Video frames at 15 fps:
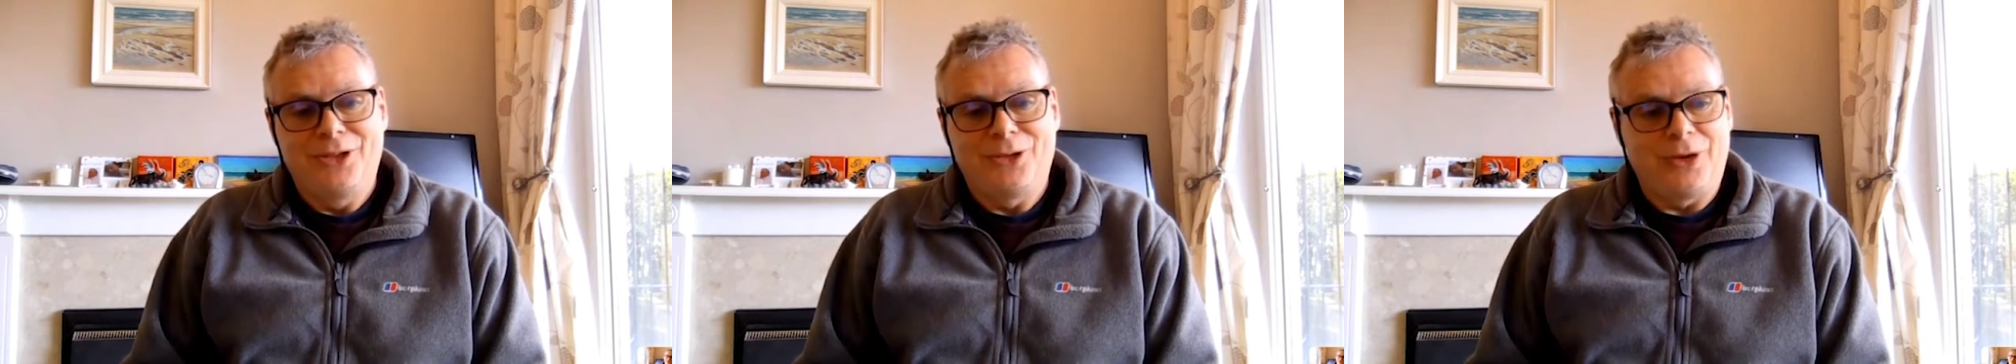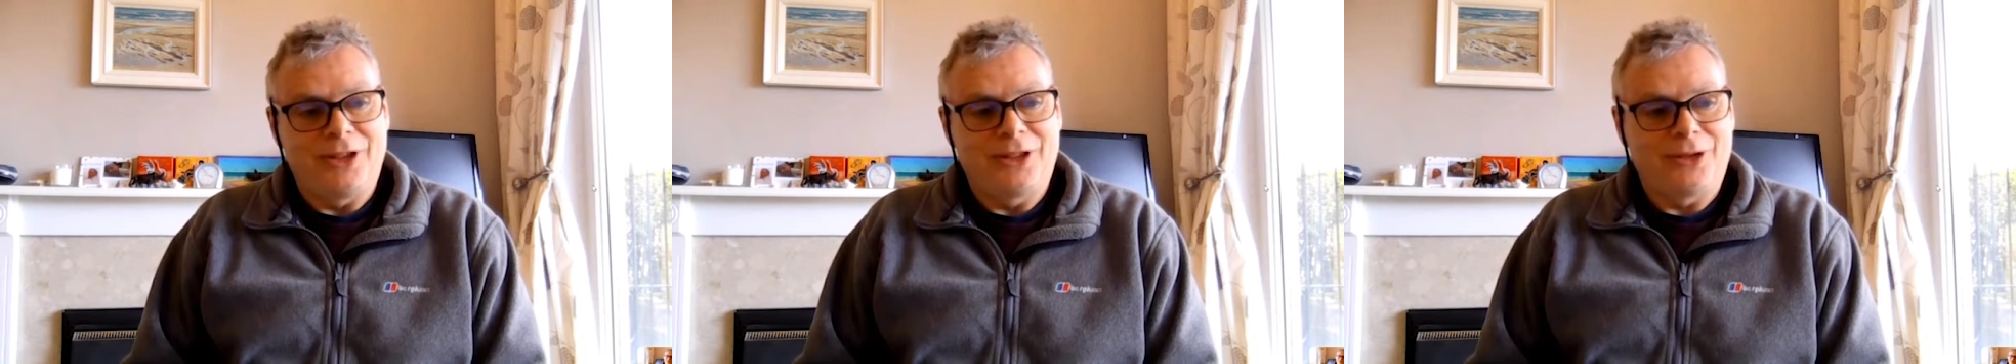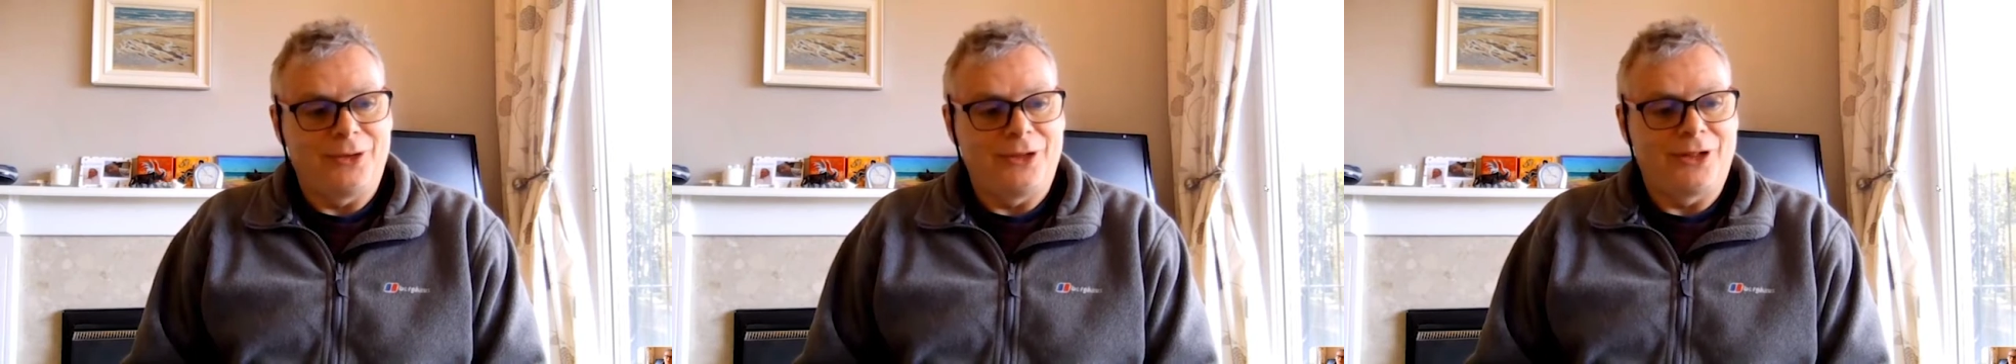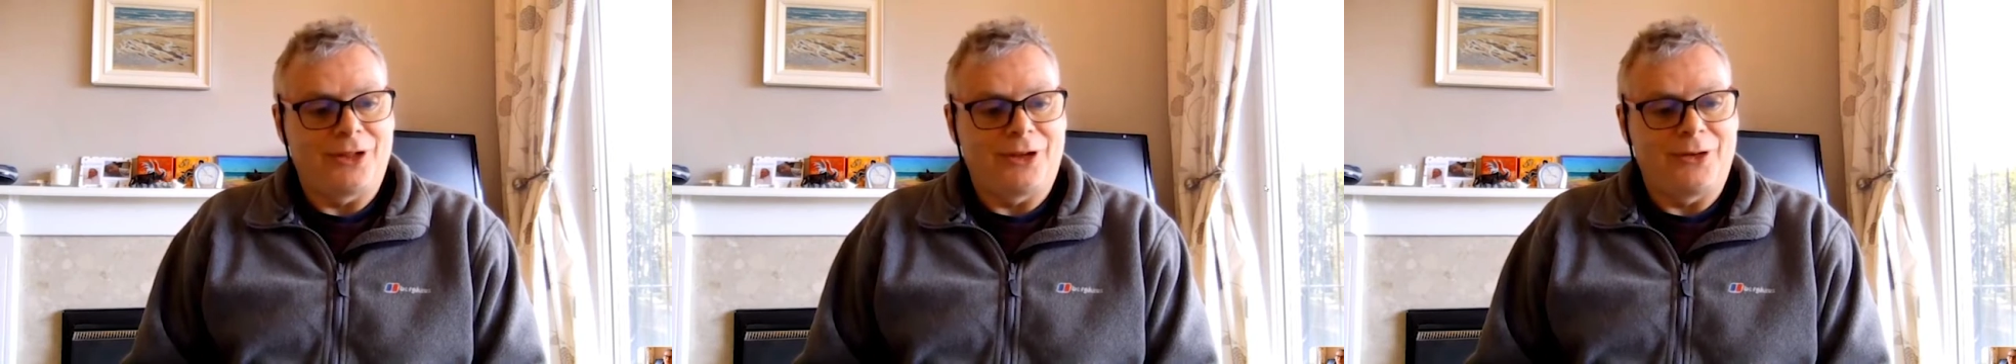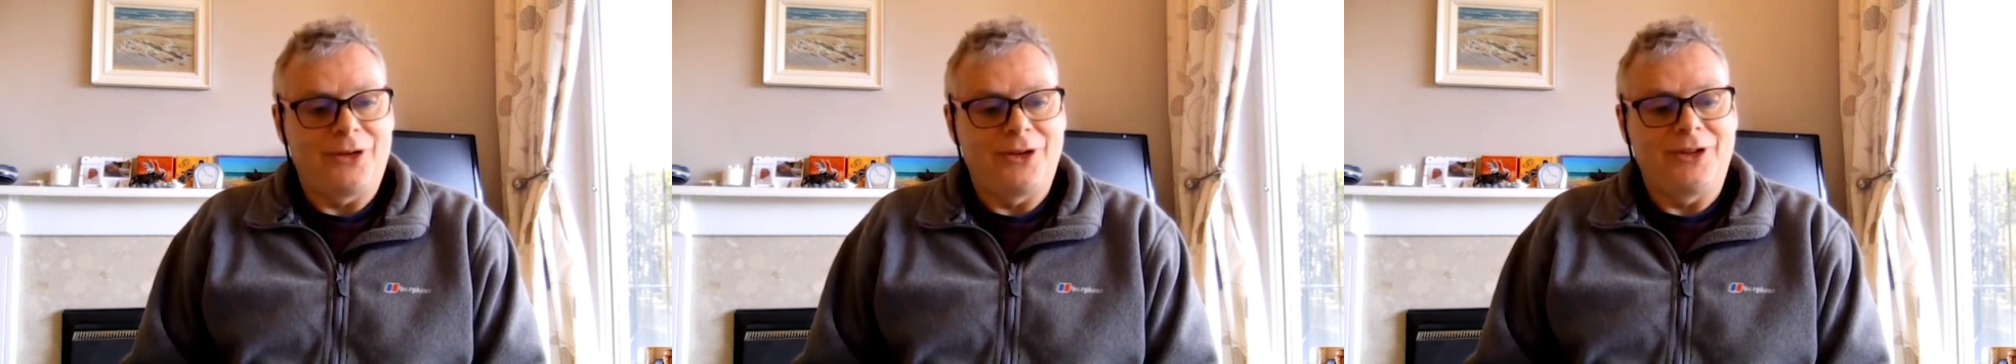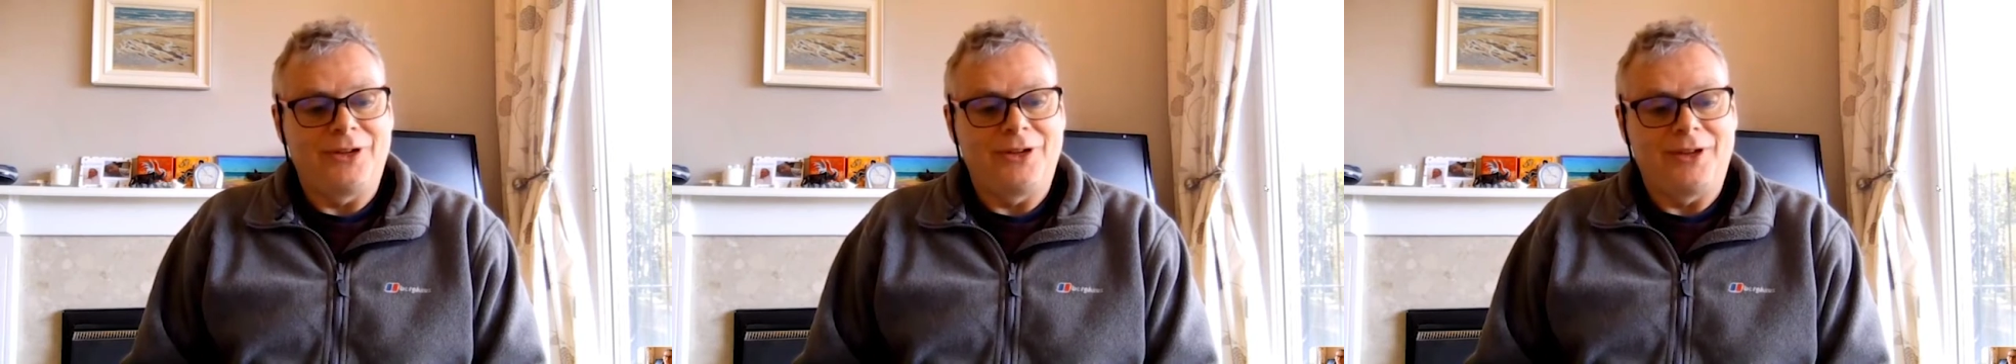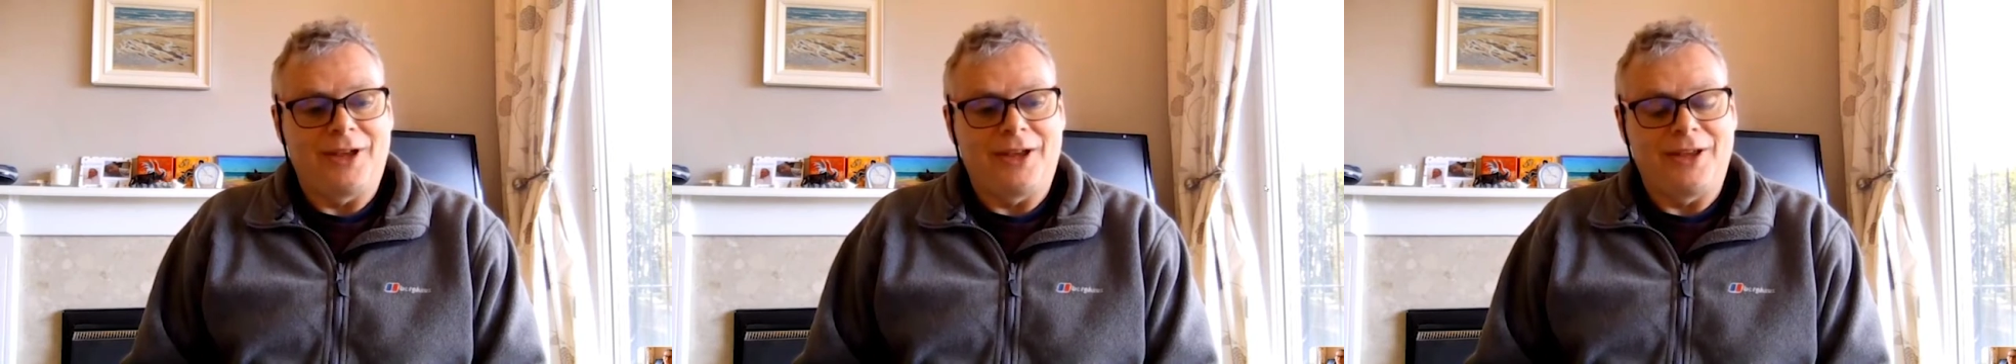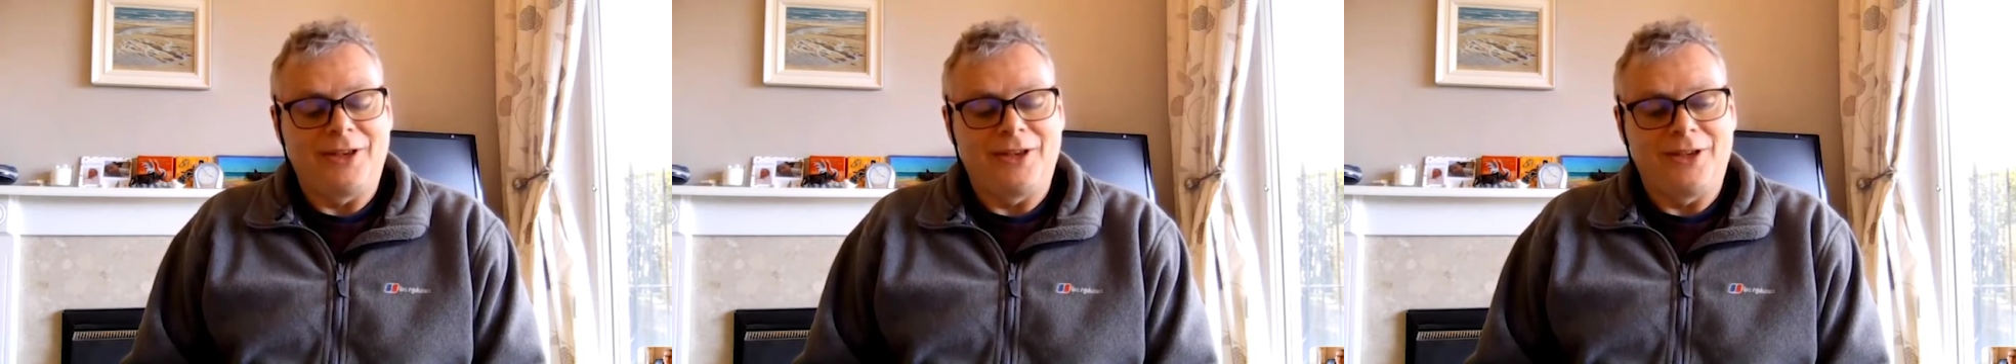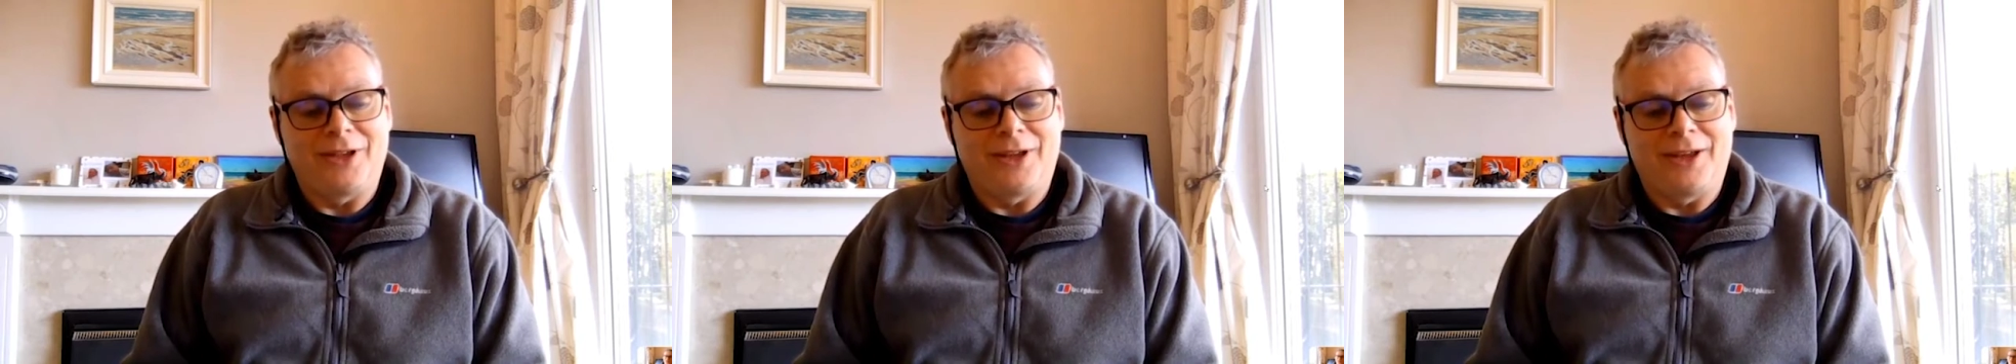Twitter and so on, and